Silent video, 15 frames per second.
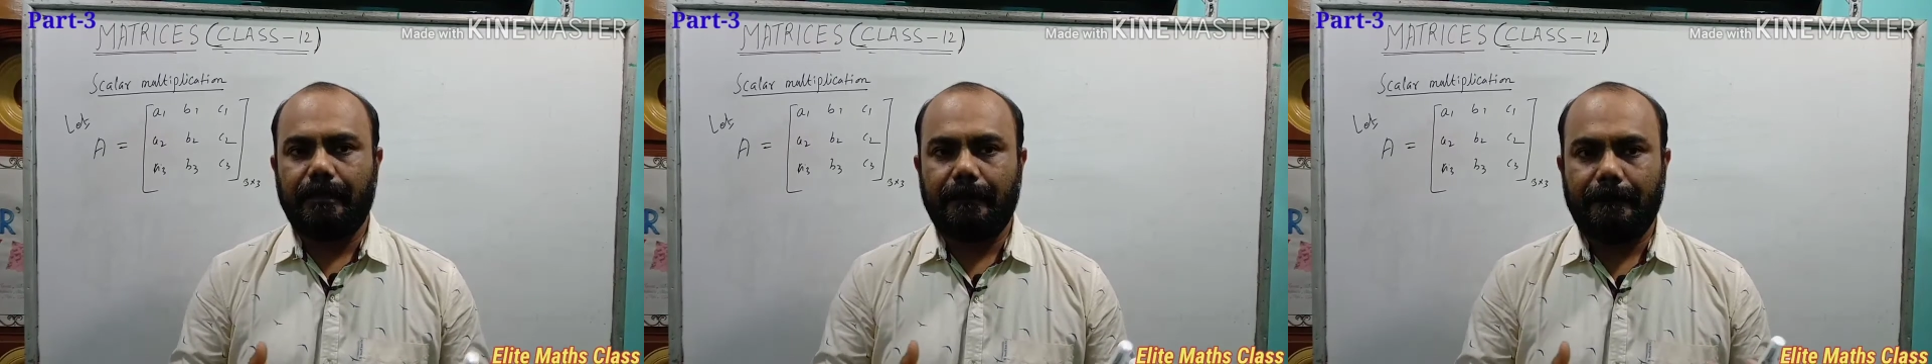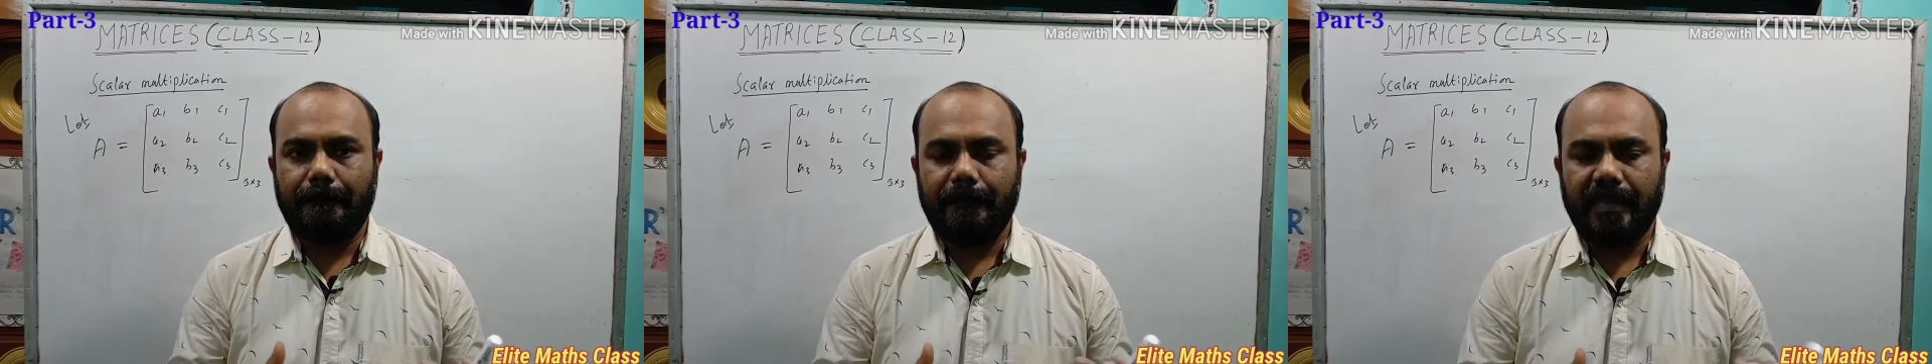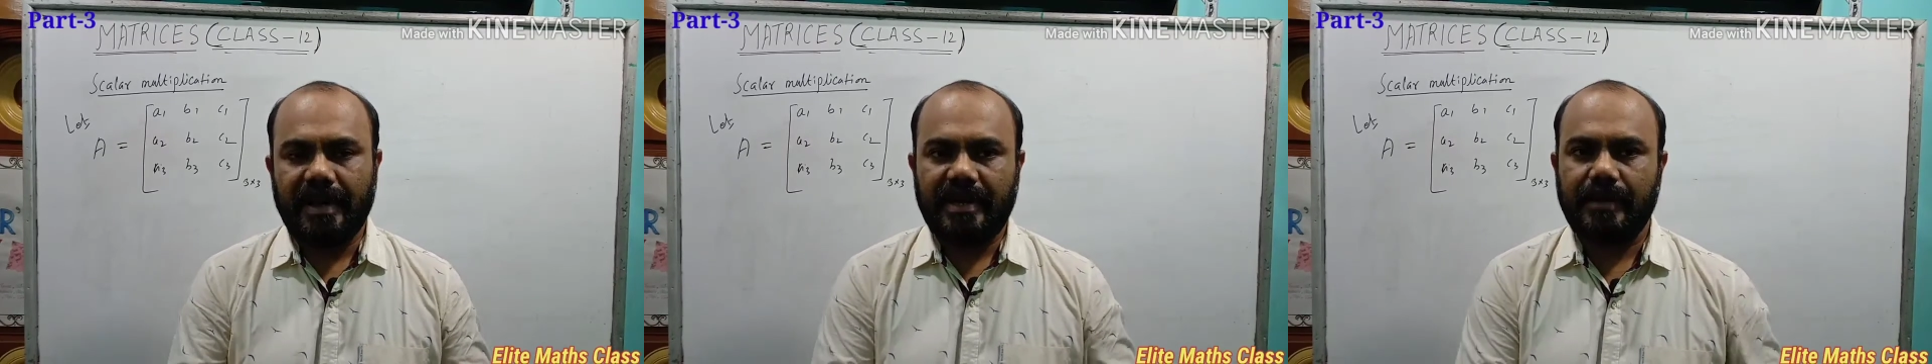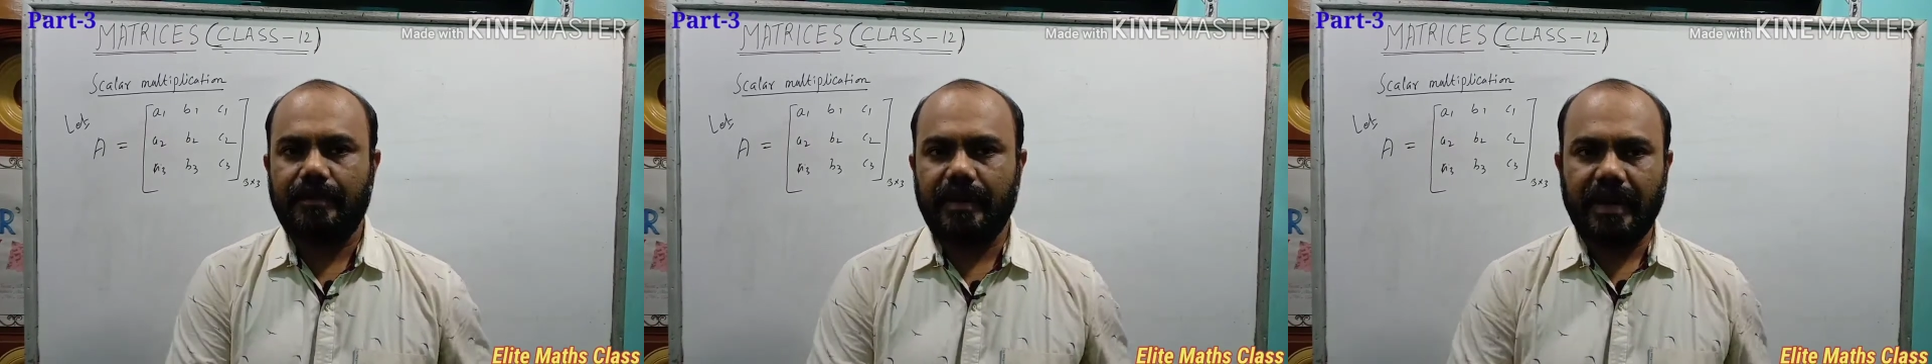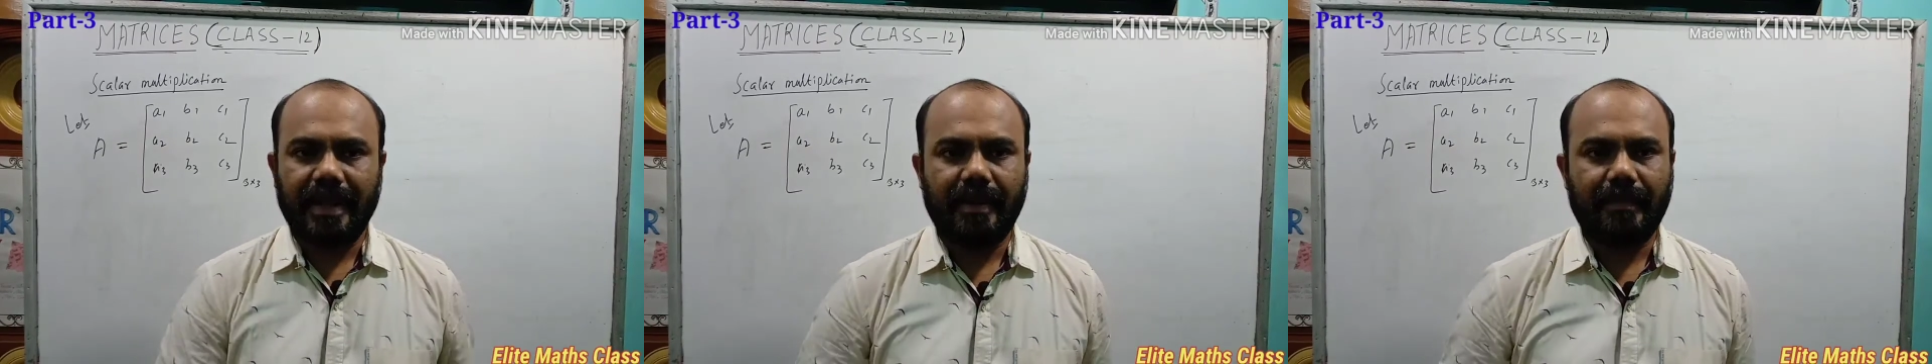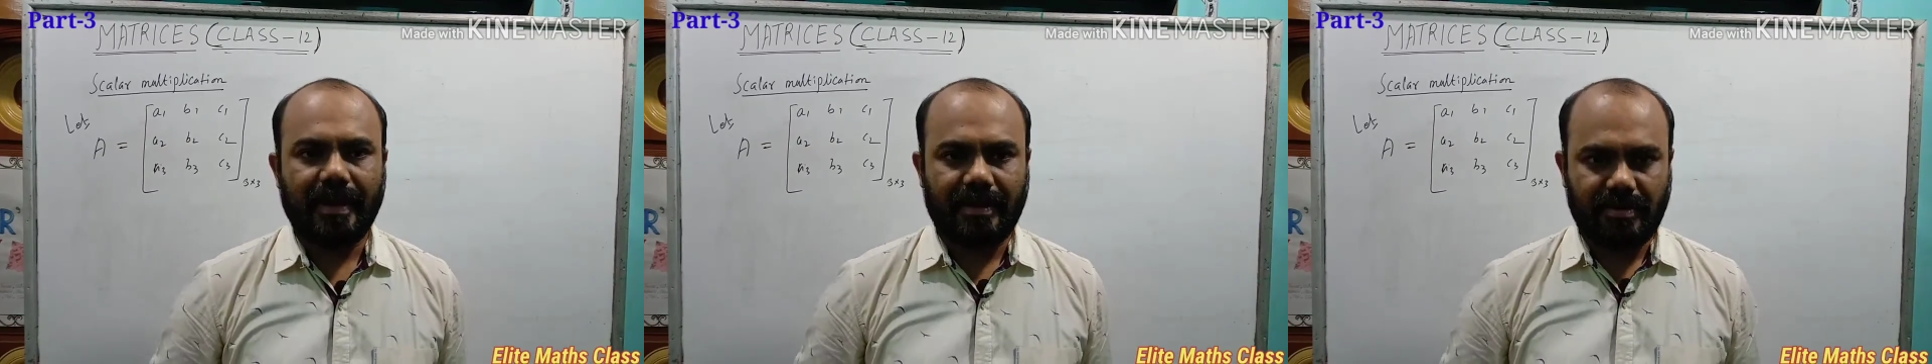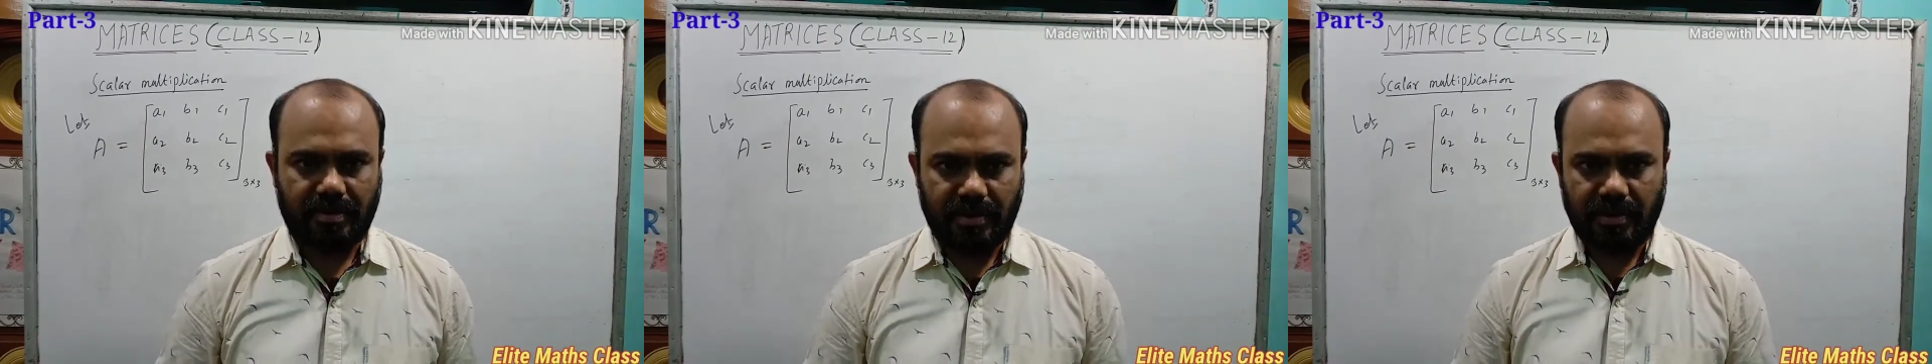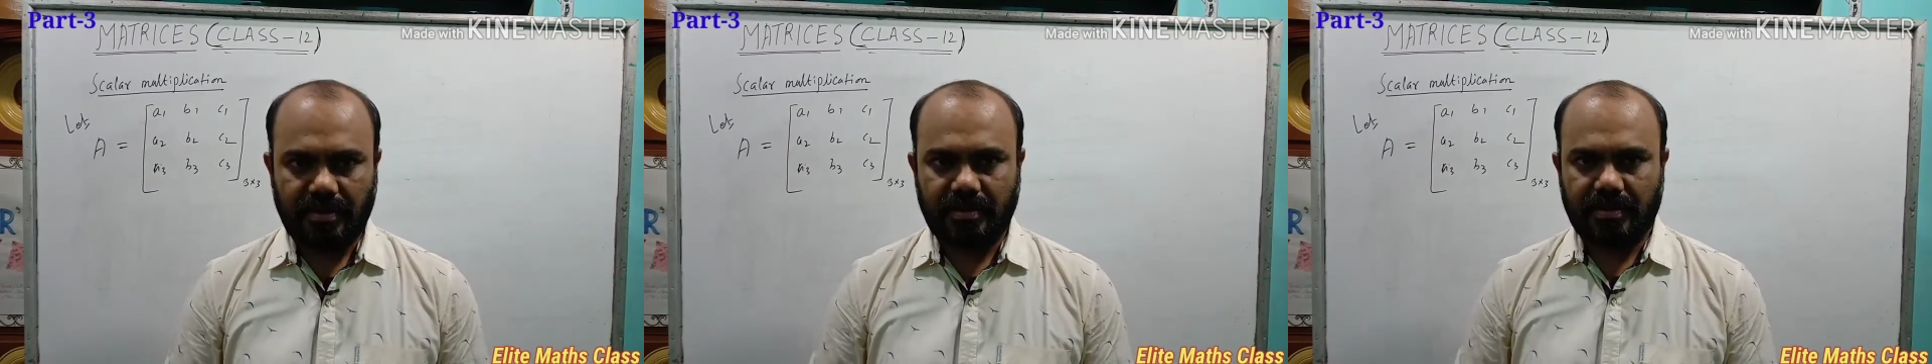multiply a
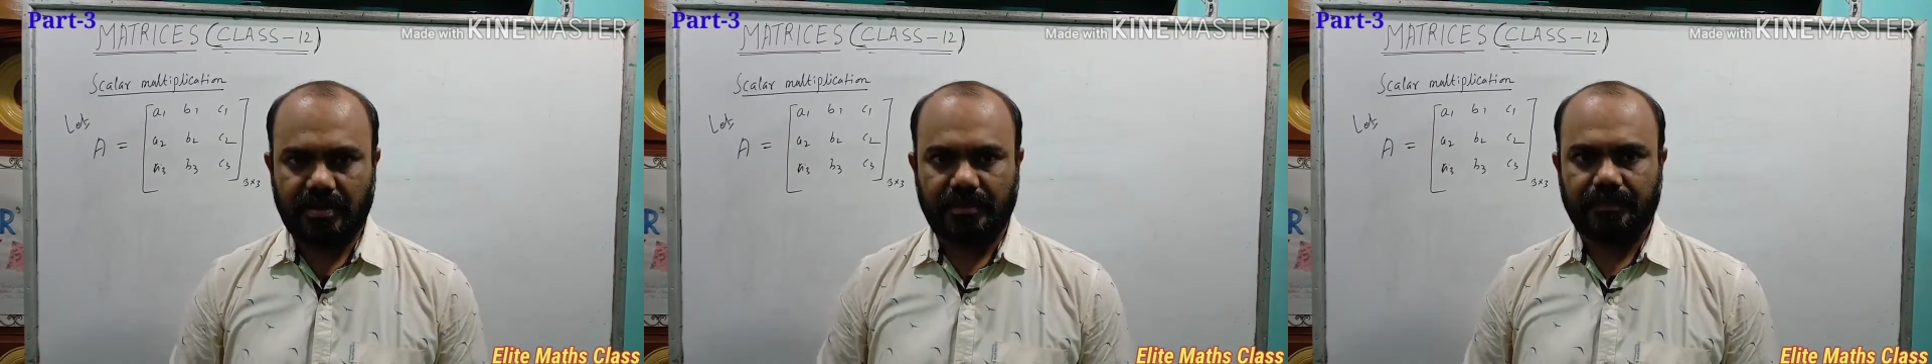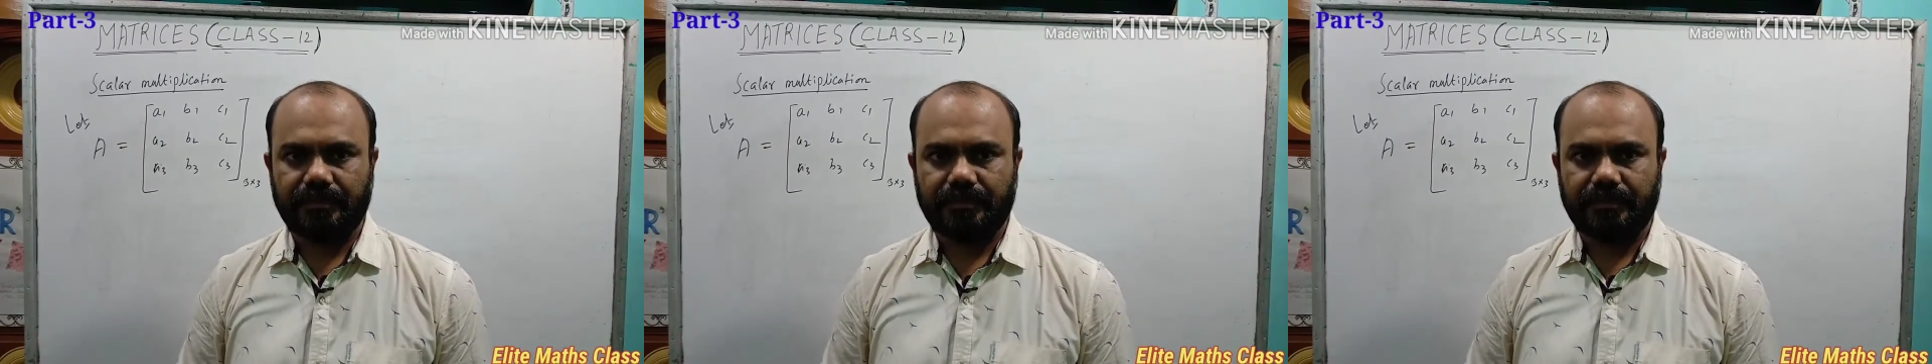matrix